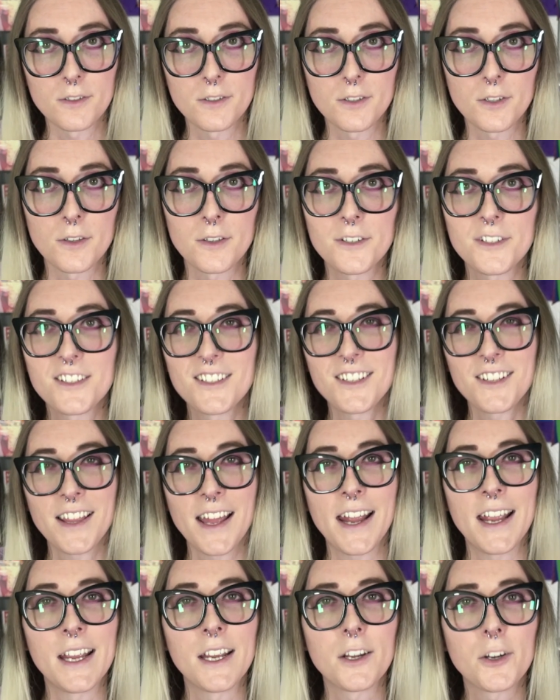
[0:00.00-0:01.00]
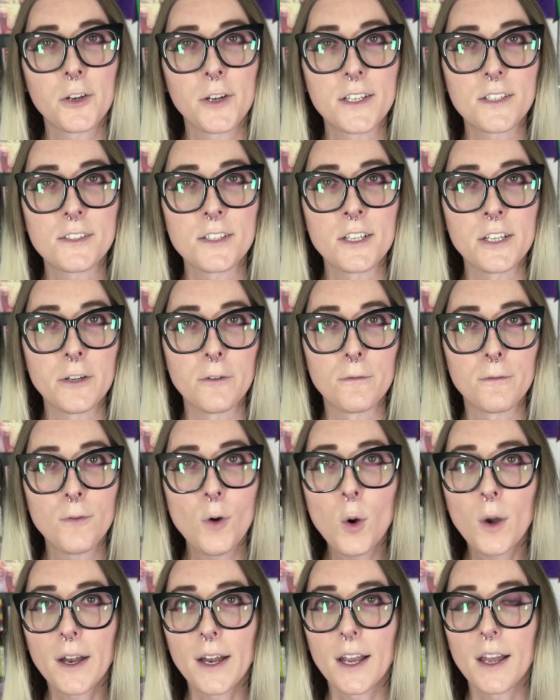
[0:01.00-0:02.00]
So there's still that increase in
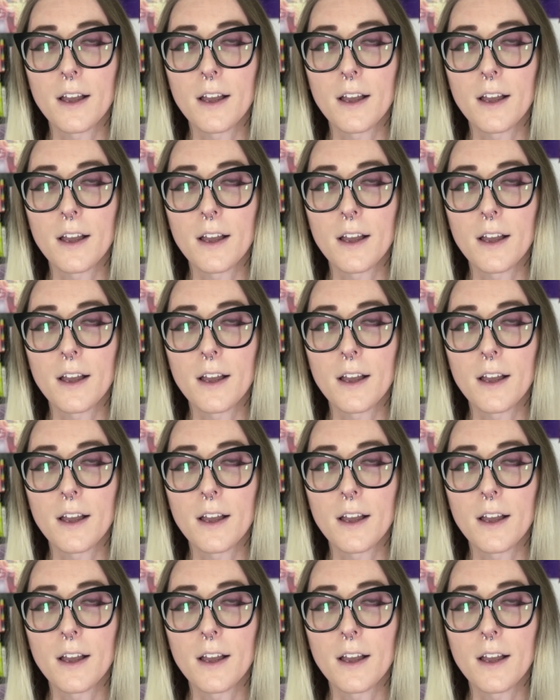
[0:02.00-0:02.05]
euphoria.